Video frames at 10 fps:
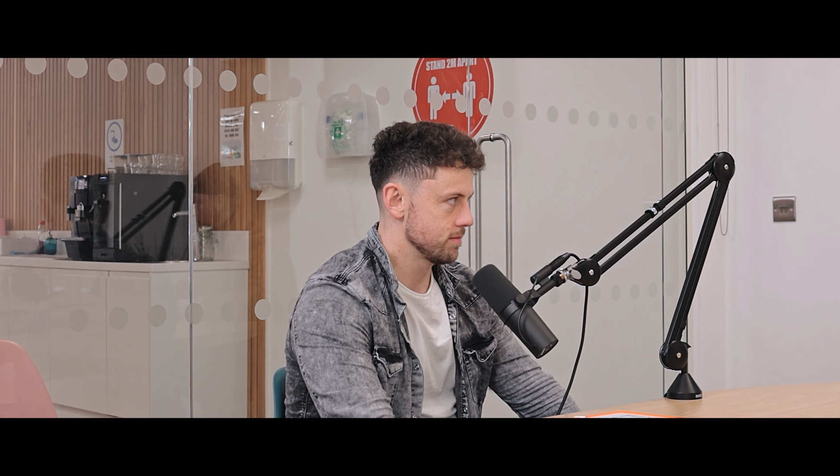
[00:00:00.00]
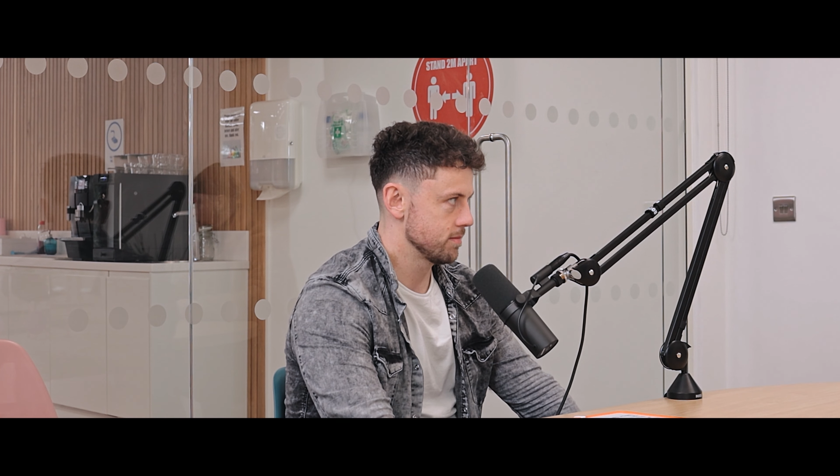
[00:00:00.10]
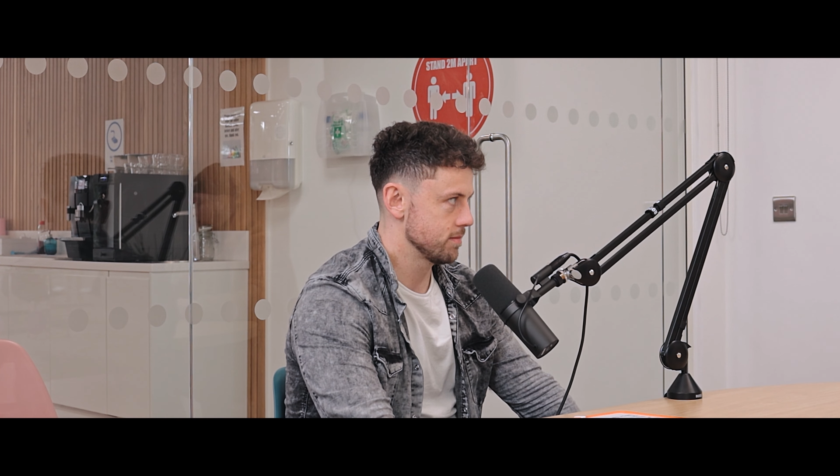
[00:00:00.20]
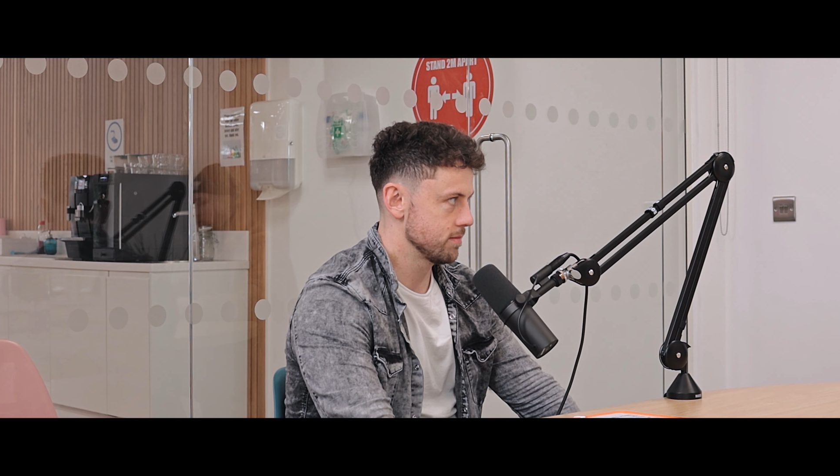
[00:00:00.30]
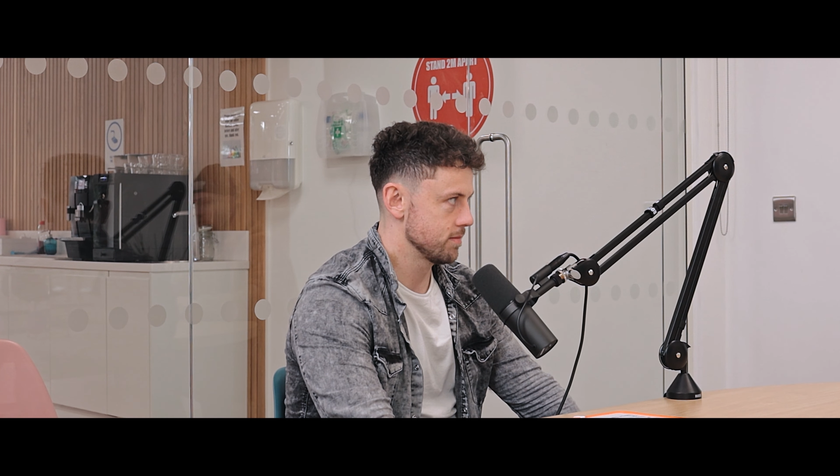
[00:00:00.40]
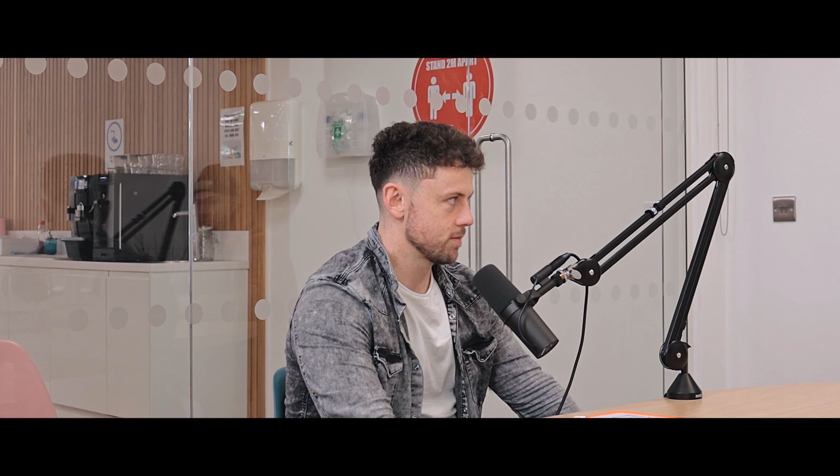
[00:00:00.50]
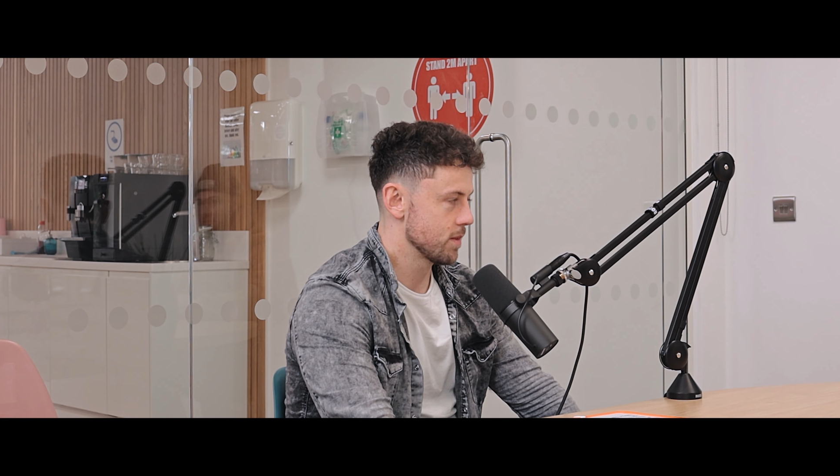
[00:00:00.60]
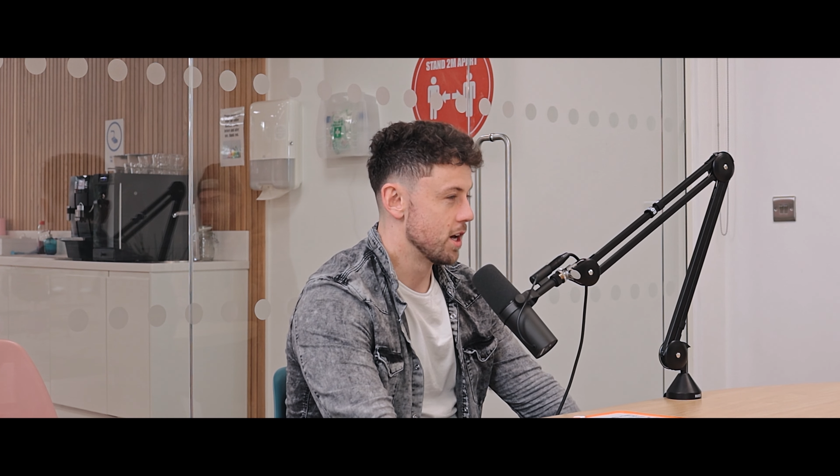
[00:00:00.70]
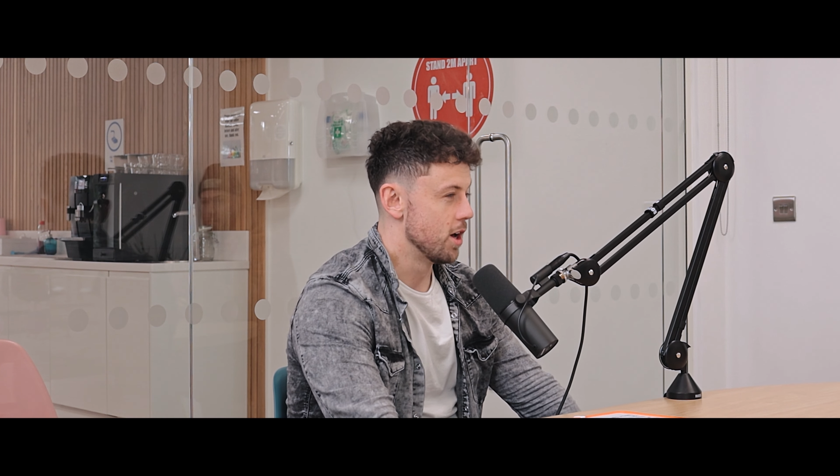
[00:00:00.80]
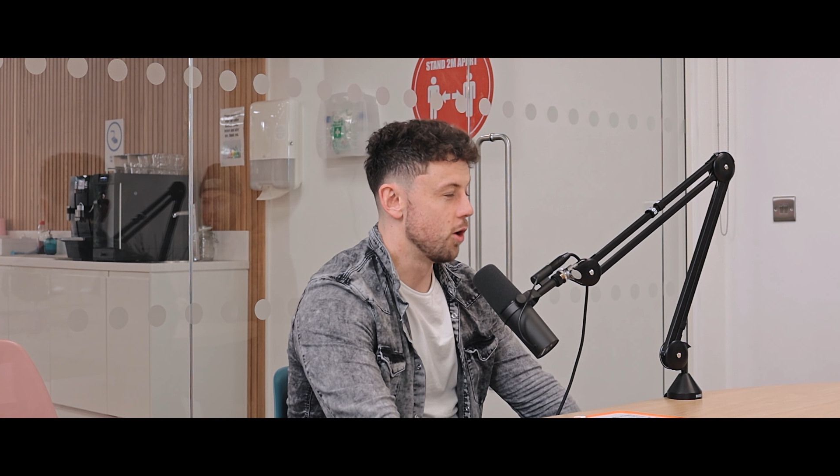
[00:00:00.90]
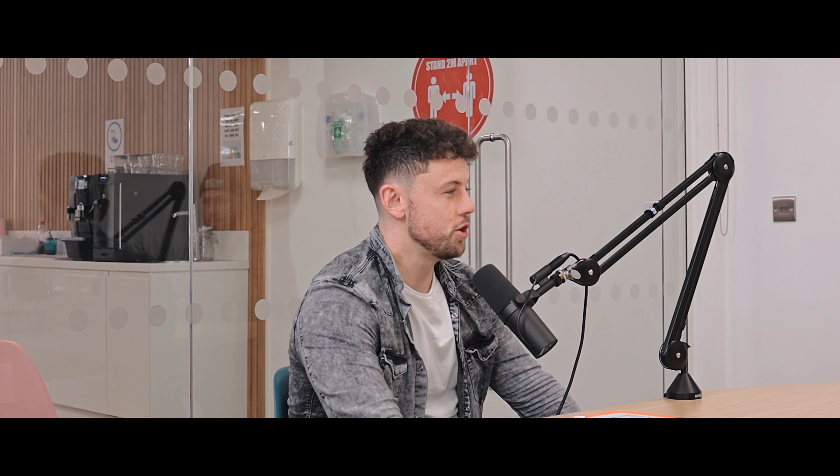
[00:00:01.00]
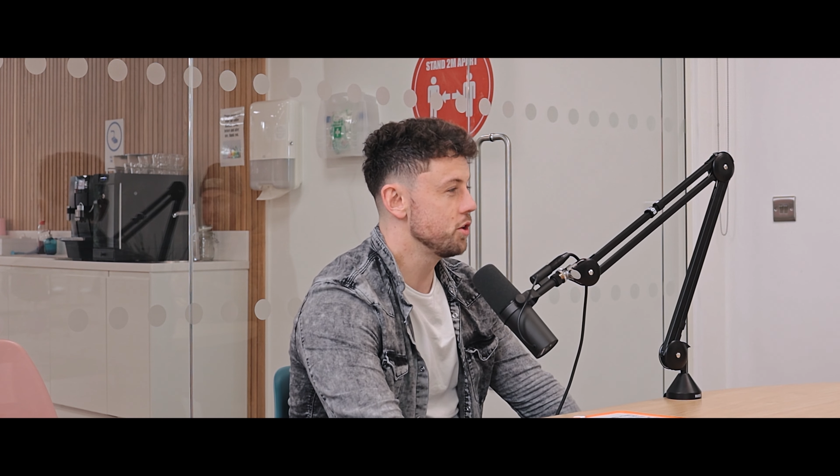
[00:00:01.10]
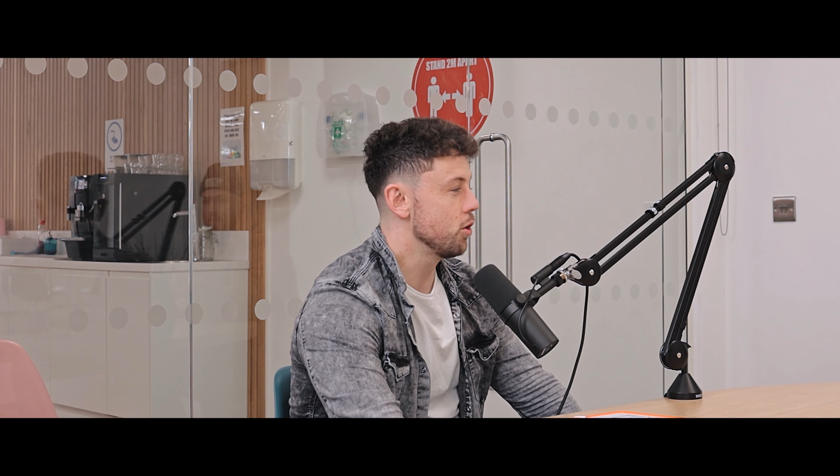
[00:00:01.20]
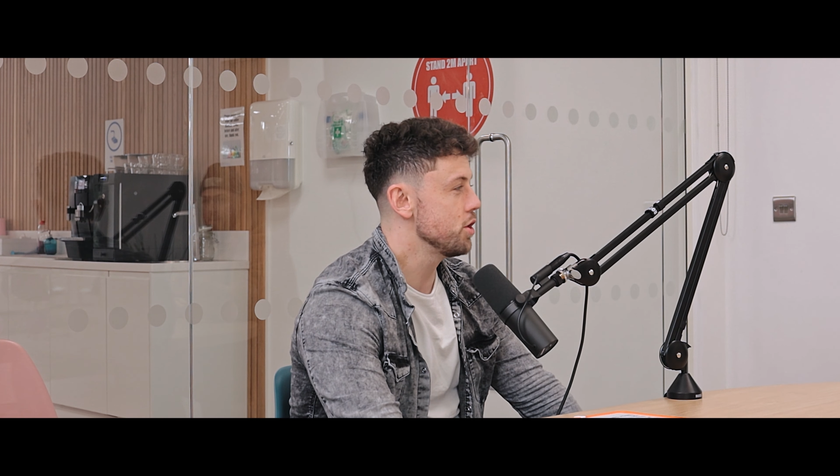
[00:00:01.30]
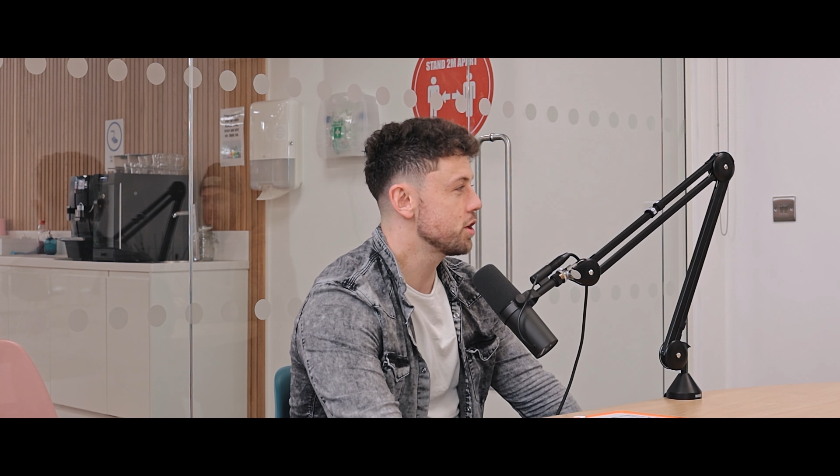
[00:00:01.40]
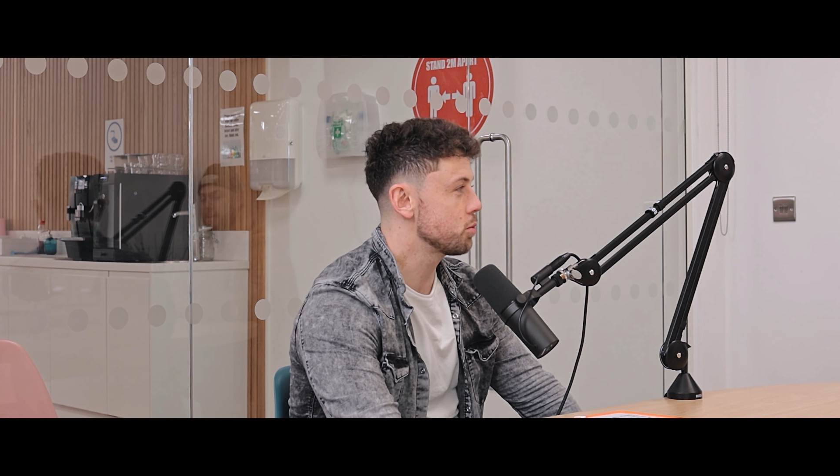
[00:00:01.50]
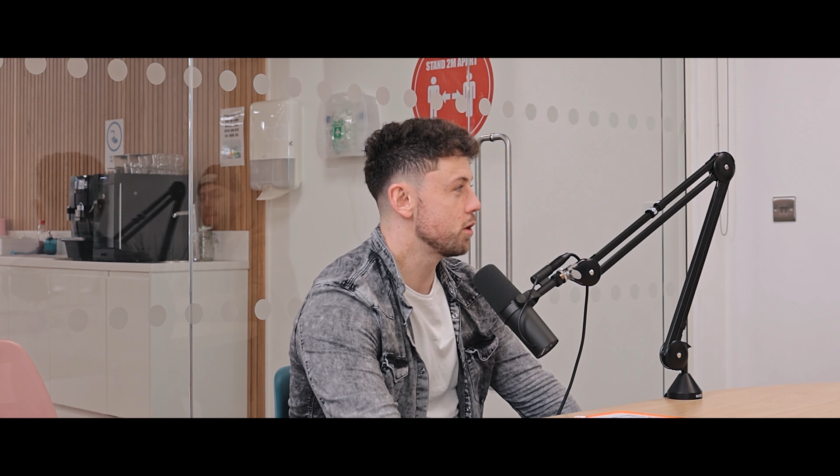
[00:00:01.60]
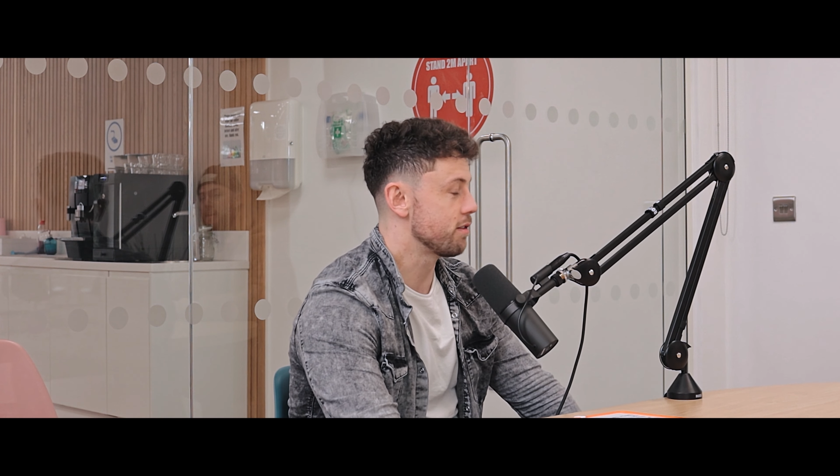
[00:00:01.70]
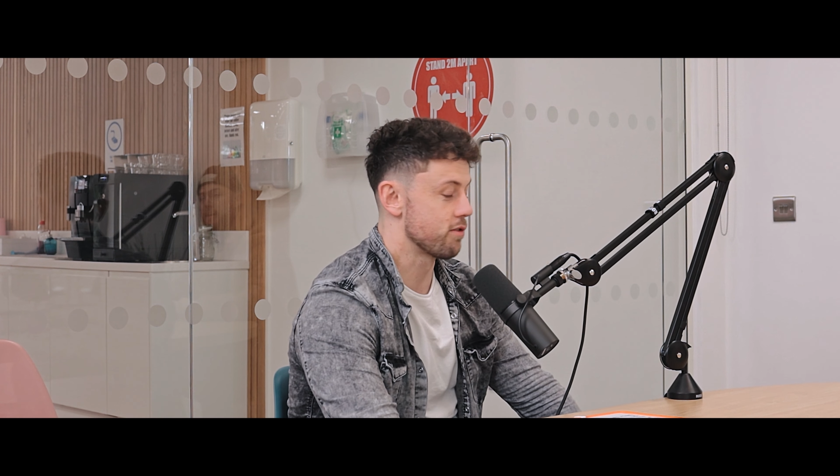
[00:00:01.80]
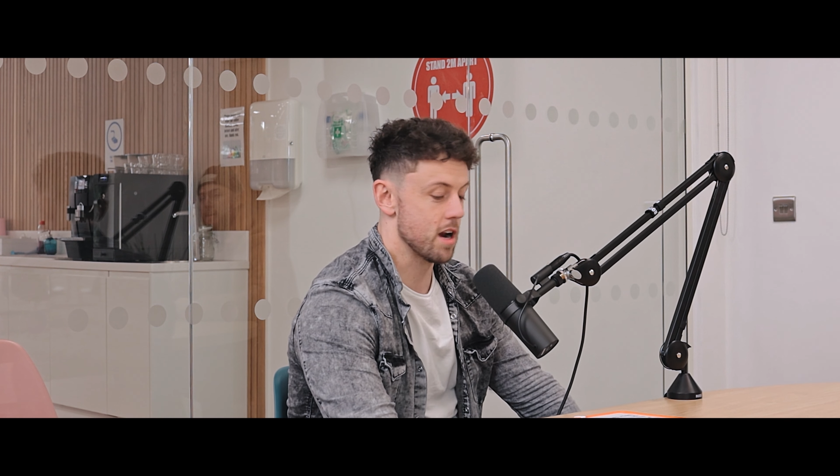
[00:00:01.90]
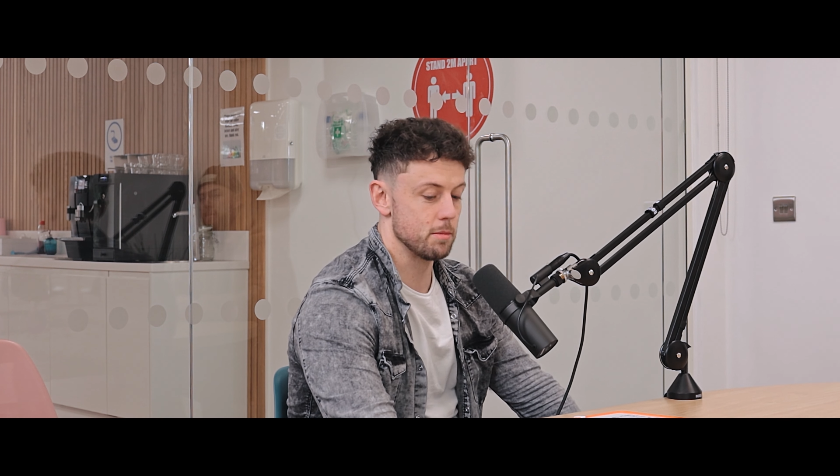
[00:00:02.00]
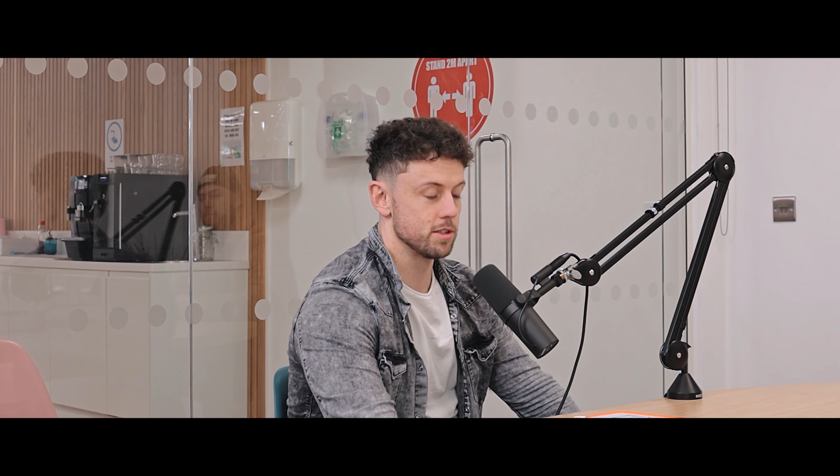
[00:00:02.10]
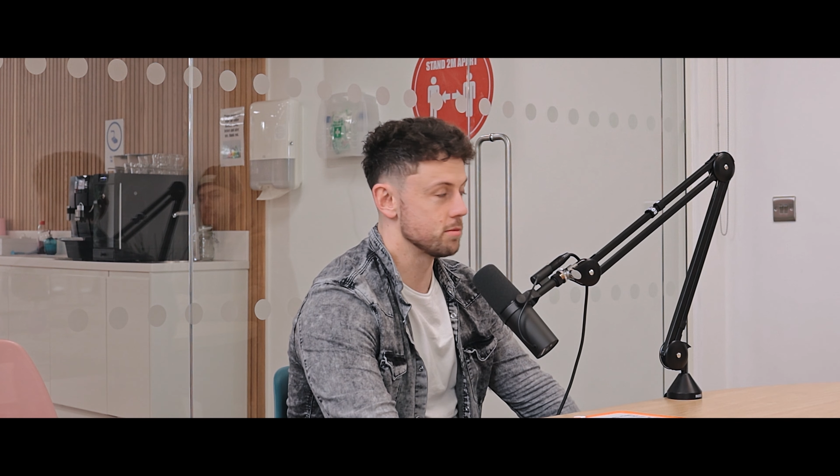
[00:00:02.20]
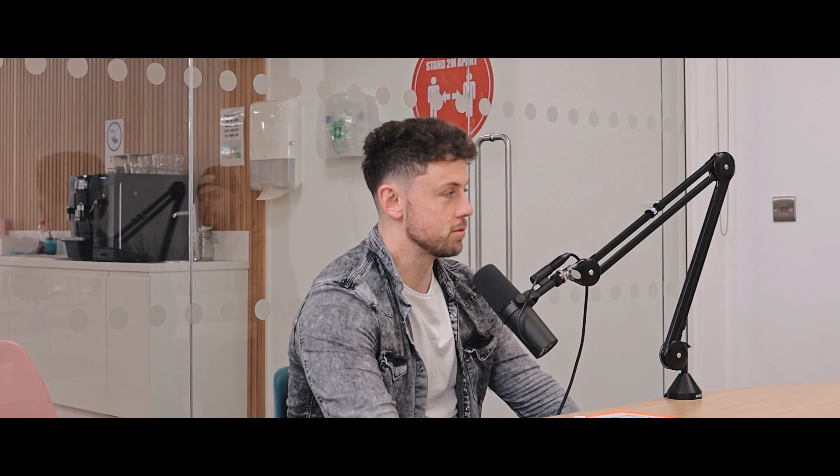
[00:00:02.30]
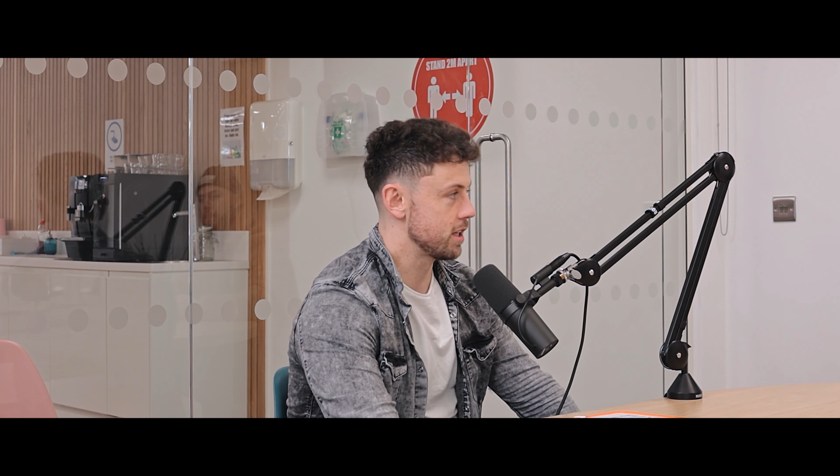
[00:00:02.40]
Or you could work for Amazon,